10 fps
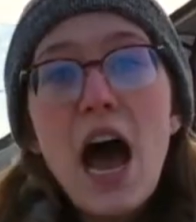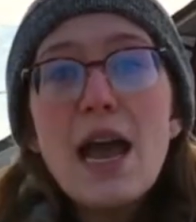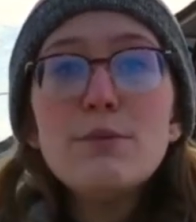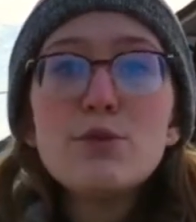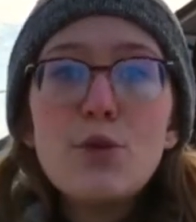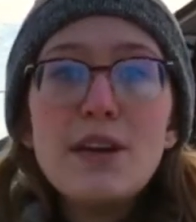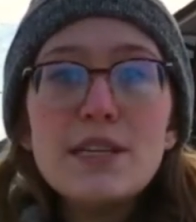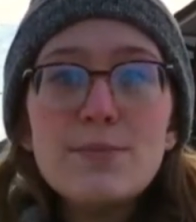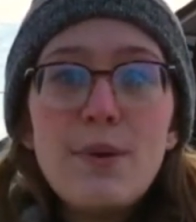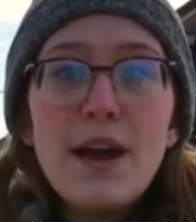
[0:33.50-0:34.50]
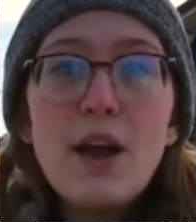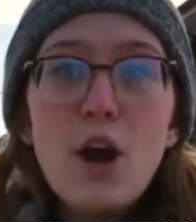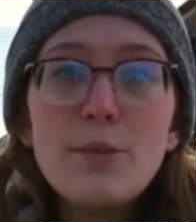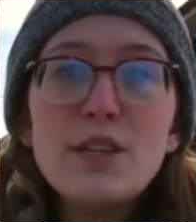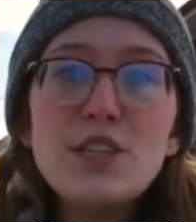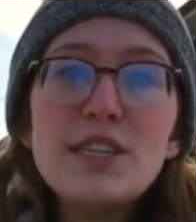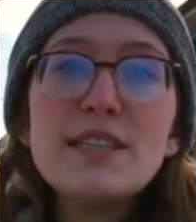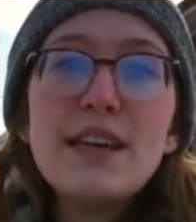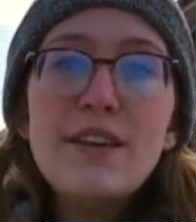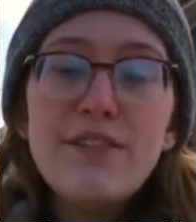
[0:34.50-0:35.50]
I'm joined by
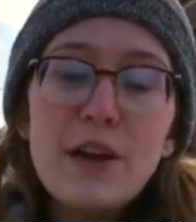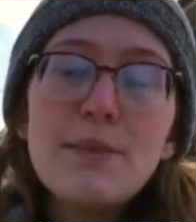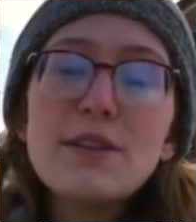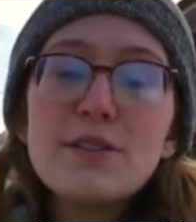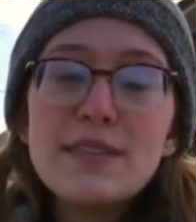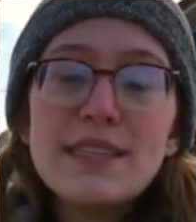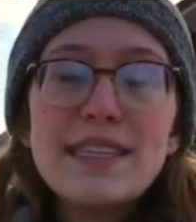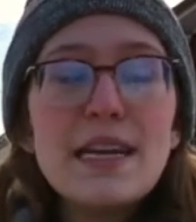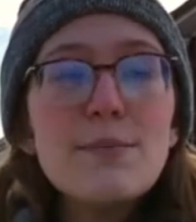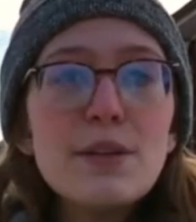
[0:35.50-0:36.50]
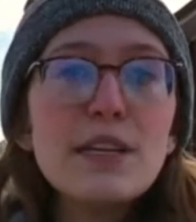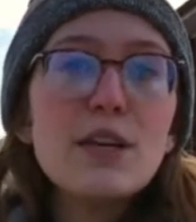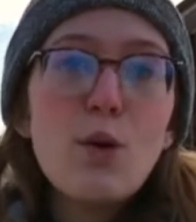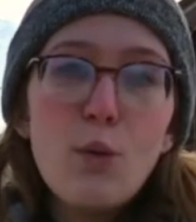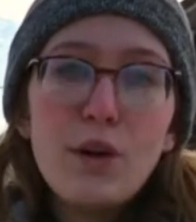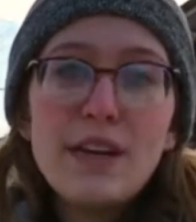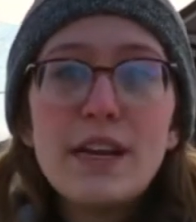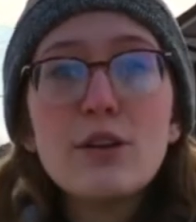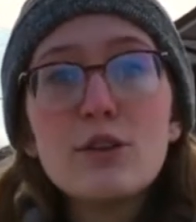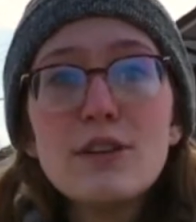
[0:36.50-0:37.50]
RBG's Environmental Sustainability
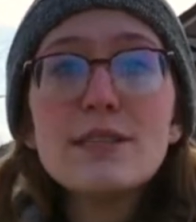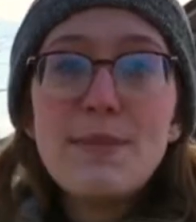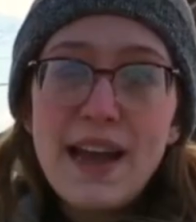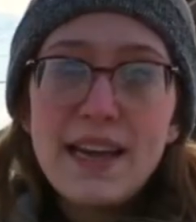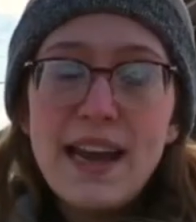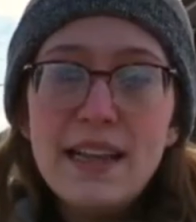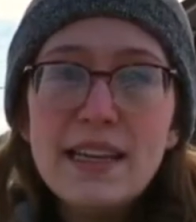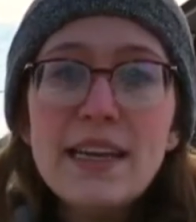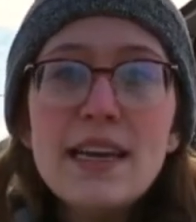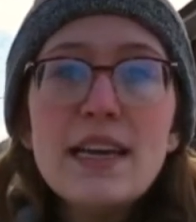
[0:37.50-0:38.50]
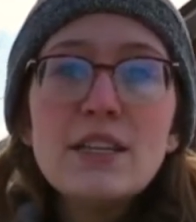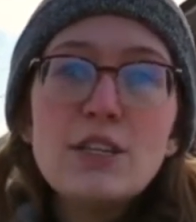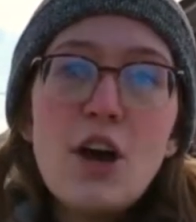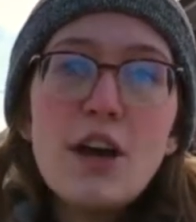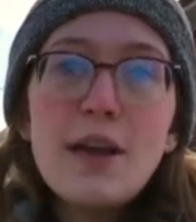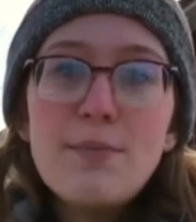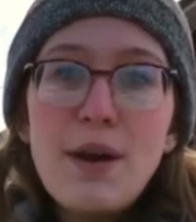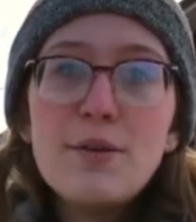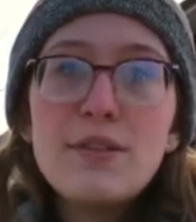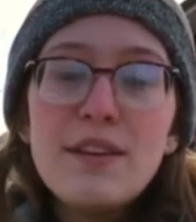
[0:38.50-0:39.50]
Coordinator, Chris McAnally, to talk
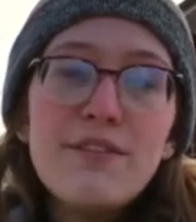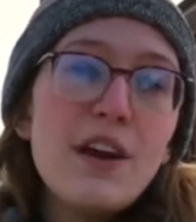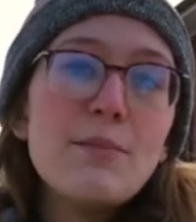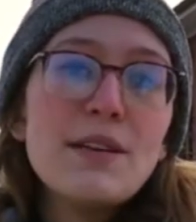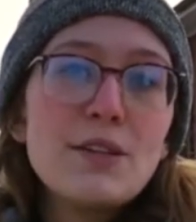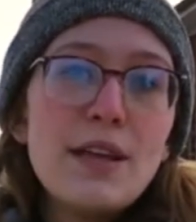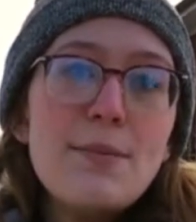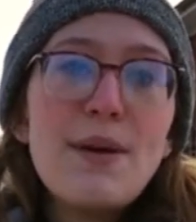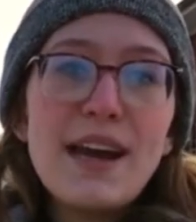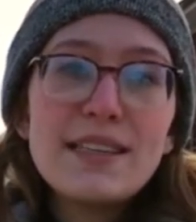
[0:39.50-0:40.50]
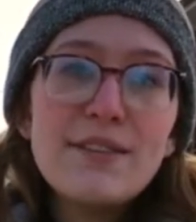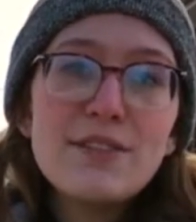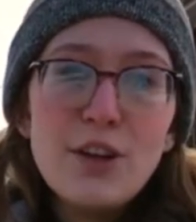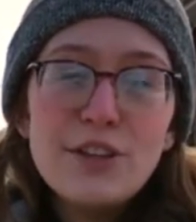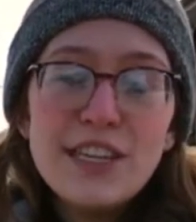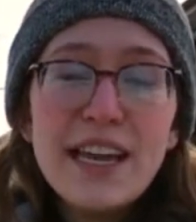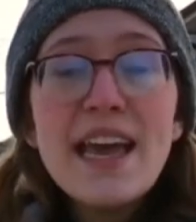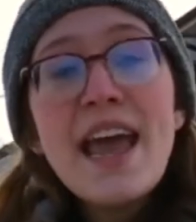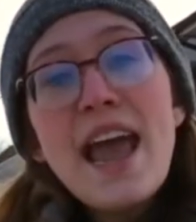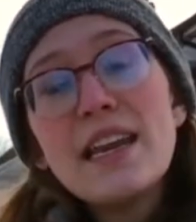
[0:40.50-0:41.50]
about the environmental impacts of salting
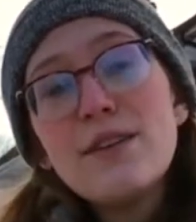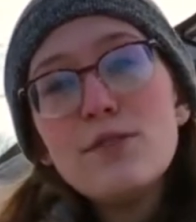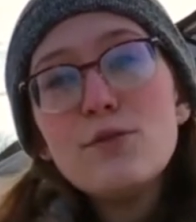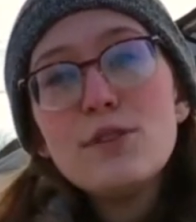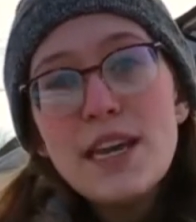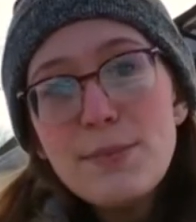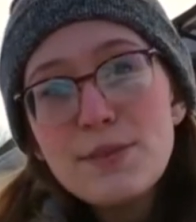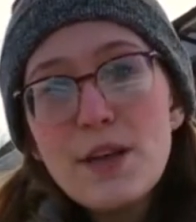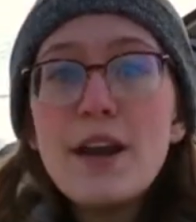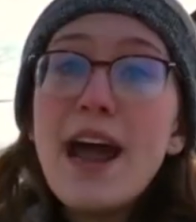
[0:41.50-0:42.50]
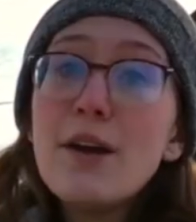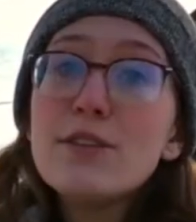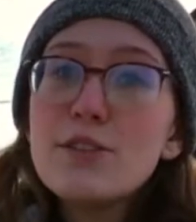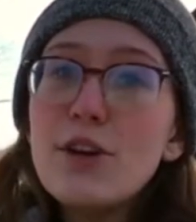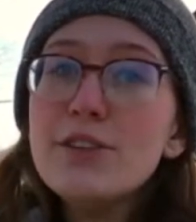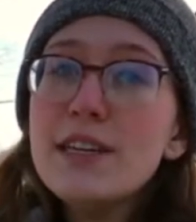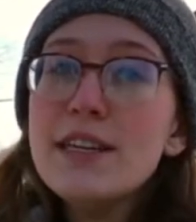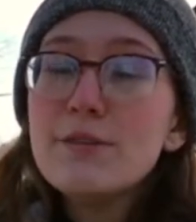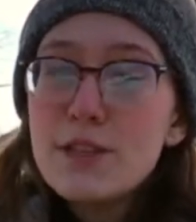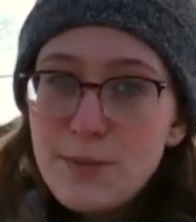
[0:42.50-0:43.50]
and give you tips on how to salt
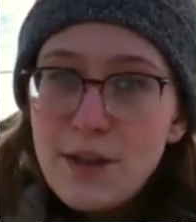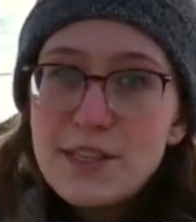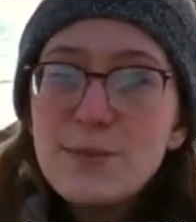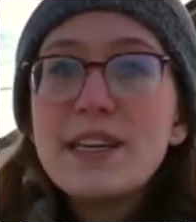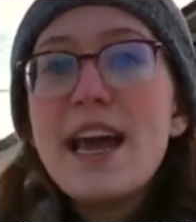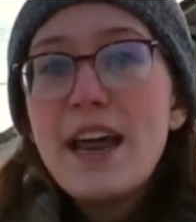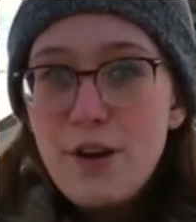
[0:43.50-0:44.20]
responsibly at